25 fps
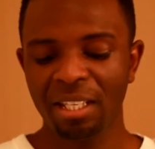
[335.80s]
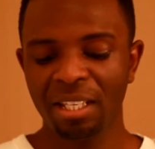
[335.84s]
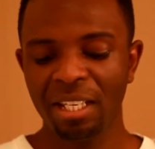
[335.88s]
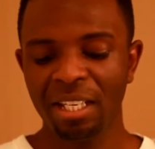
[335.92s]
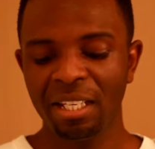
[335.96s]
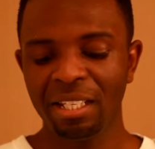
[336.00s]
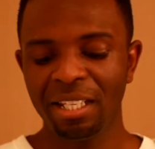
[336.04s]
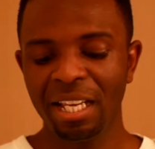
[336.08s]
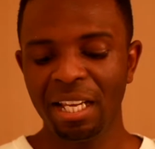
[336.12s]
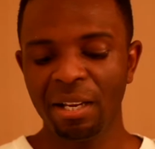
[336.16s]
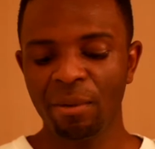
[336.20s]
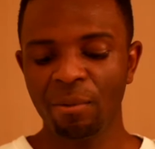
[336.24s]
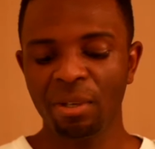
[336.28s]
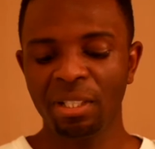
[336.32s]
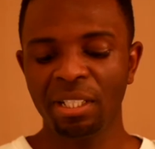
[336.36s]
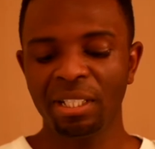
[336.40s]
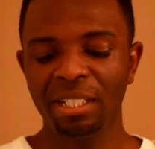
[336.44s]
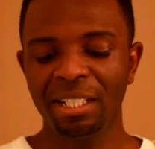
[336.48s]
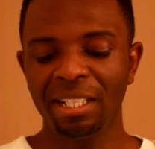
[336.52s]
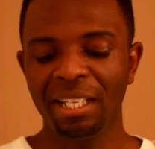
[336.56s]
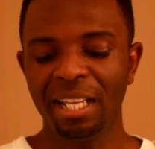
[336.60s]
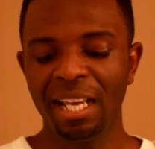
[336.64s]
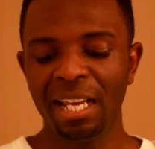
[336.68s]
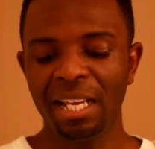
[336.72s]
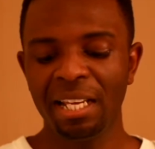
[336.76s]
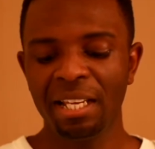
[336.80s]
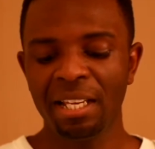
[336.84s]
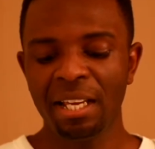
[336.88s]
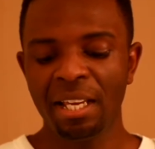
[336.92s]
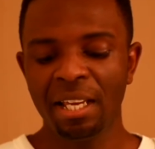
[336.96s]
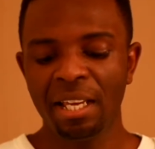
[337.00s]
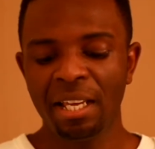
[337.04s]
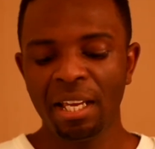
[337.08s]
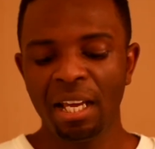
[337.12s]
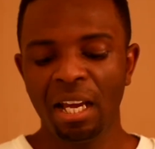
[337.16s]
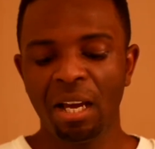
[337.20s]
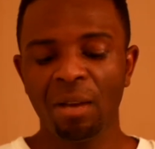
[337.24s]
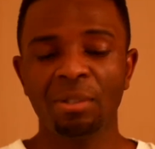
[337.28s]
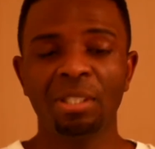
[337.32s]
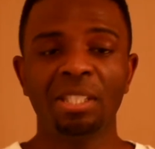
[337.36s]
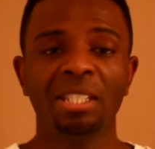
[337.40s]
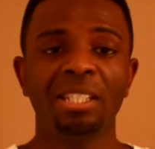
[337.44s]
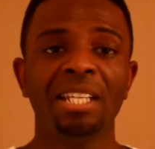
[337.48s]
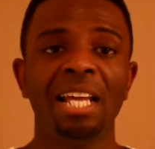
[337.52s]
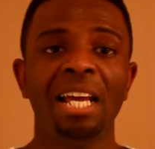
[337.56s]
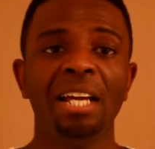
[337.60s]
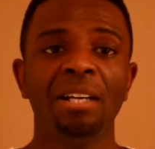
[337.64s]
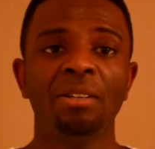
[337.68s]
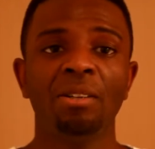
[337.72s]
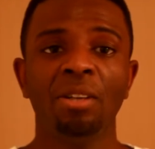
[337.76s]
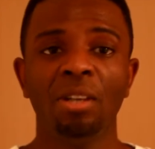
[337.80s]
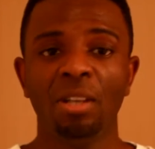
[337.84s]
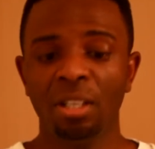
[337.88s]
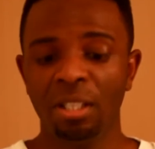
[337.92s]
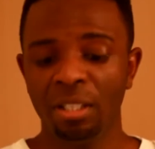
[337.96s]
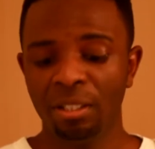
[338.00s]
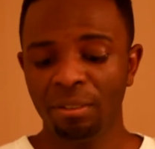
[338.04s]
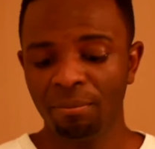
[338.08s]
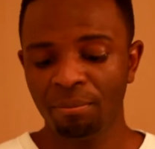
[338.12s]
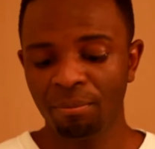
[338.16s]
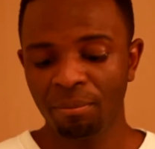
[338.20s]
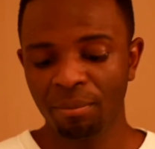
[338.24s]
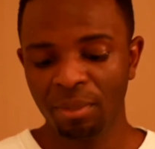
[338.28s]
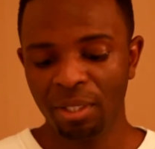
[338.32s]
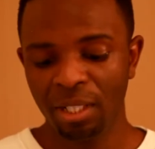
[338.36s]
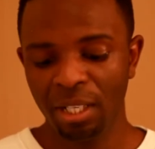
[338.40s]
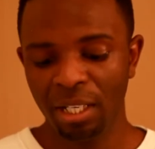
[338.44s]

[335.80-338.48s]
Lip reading: later on in the day, I would snack on